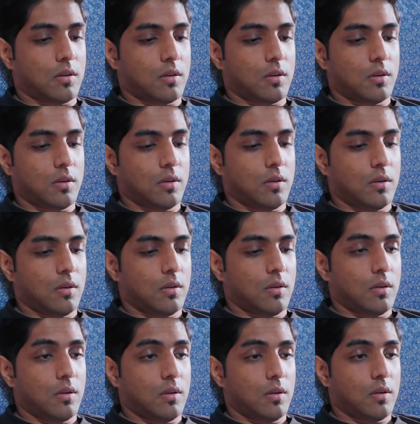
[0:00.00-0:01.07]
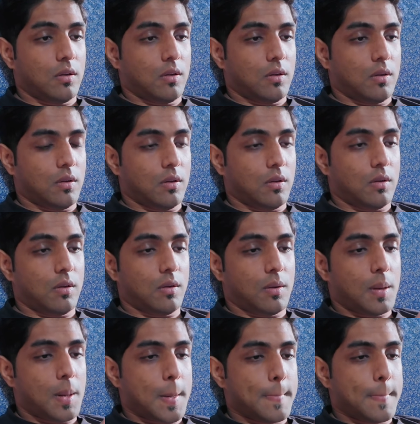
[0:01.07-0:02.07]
(no one is talking)